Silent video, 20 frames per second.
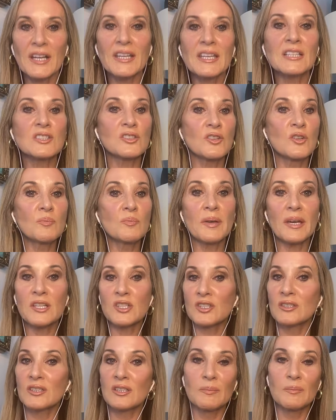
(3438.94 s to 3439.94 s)
get so
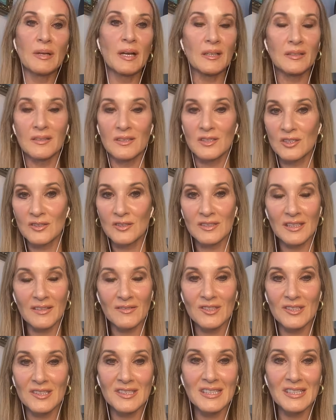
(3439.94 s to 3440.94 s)
passionate about this because I've
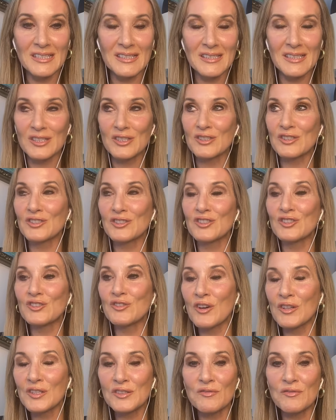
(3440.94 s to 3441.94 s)
just seen such
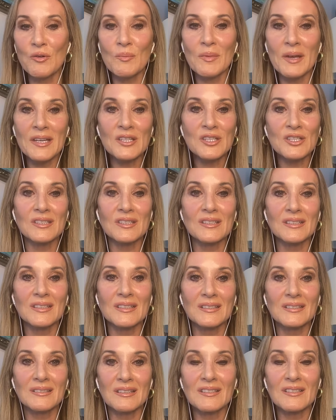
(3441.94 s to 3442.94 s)
transformation
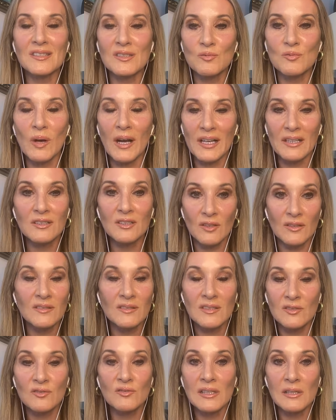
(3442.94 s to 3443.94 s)
and this is why, you know,
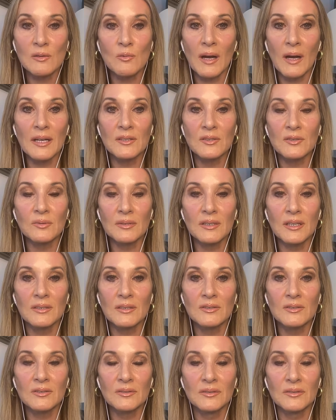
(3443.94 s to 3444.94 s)
this is really why I do what I do.